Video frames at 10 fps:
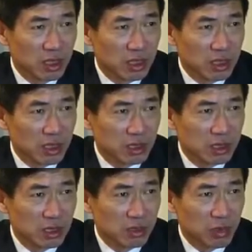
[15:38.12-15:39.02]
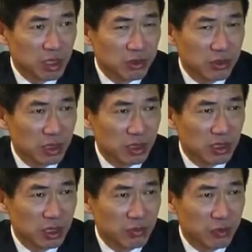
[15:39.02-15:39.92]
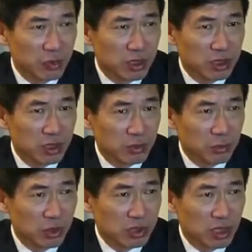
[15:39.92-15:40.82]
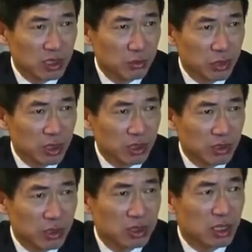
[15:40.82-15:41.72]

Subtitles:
let's make sure that information both sides put out is